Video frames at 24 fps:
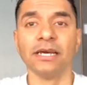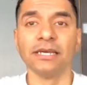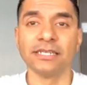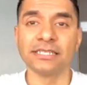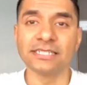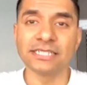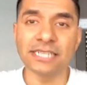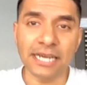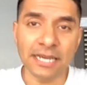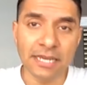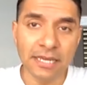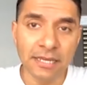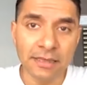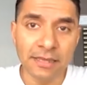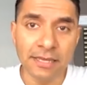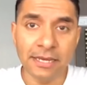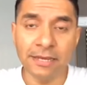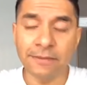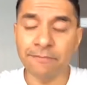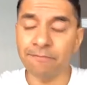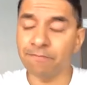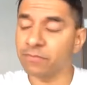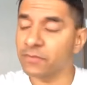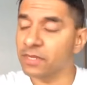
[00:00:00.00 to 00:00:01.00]
The second
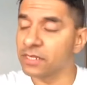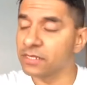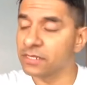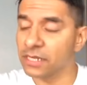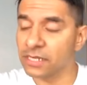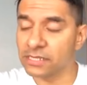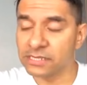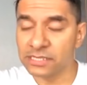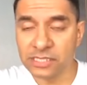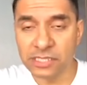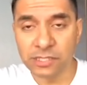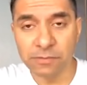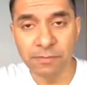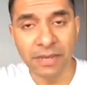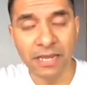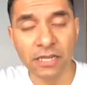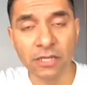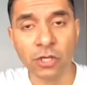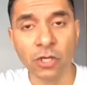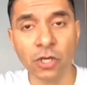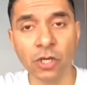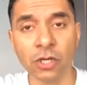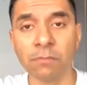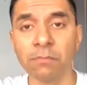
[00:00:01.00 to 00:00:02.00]
thing, it doesn't
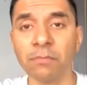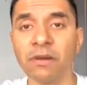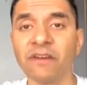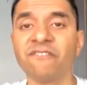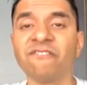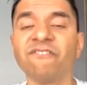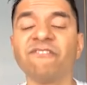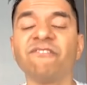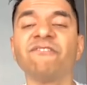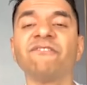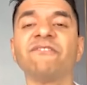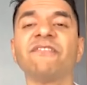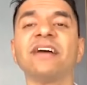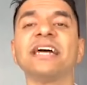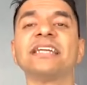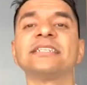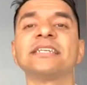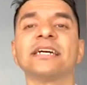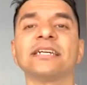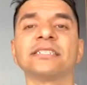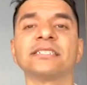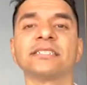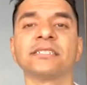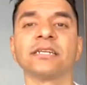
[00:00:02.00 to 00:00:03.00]
smell good, but
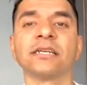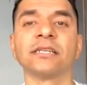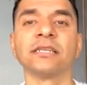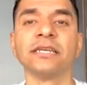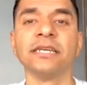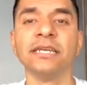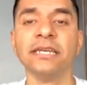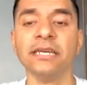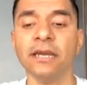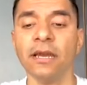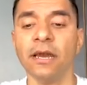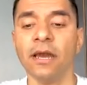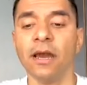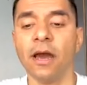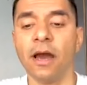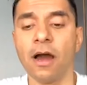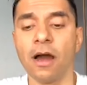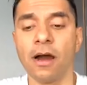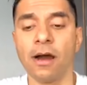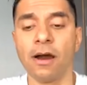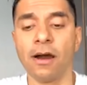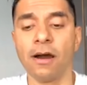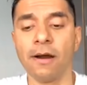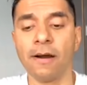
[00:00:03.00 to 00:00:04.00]
fantastically
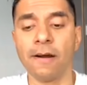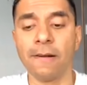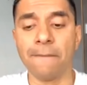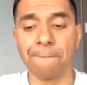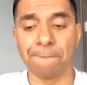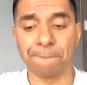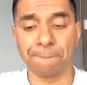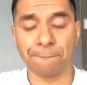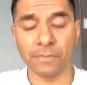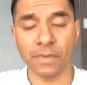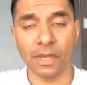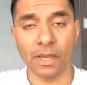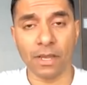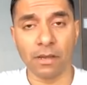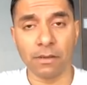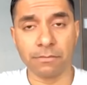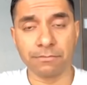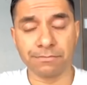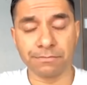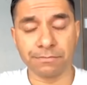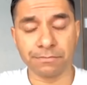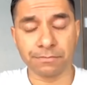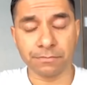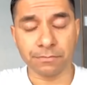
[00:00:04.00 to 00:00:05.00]

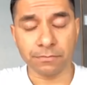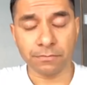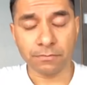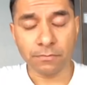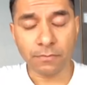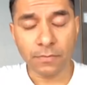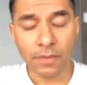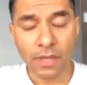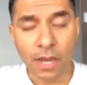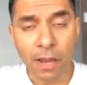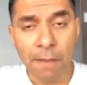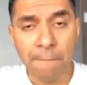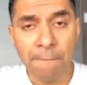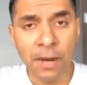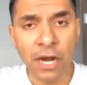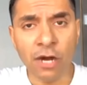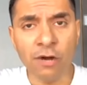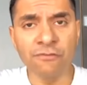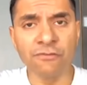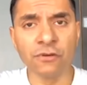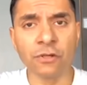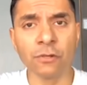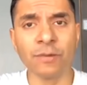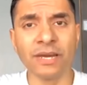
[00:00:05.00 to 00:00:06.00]

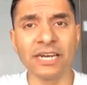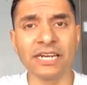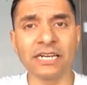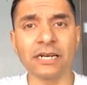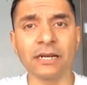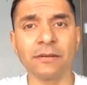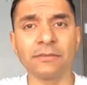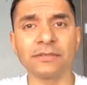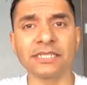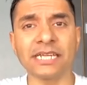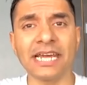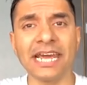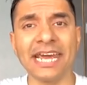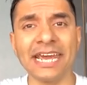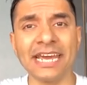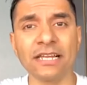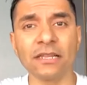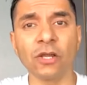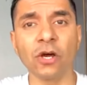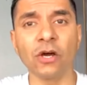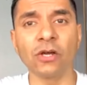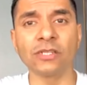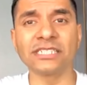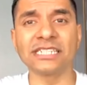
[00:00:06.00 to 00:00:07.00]
powerful when it comes to
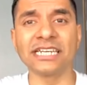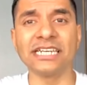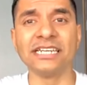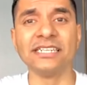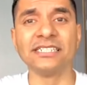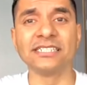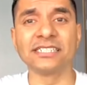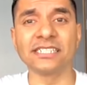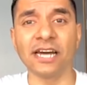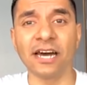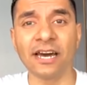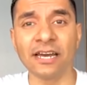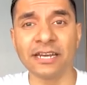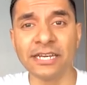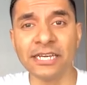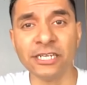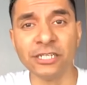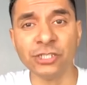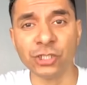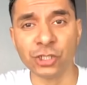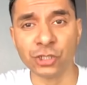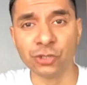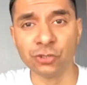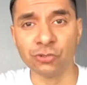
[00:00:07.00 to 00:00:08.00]
hair loss, is
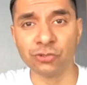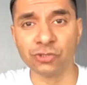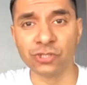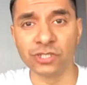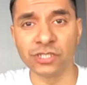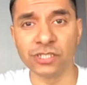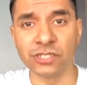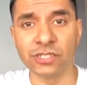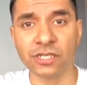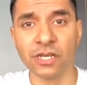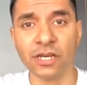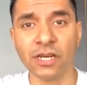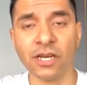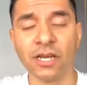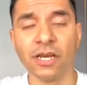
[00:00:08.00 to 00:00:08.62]
onion juice.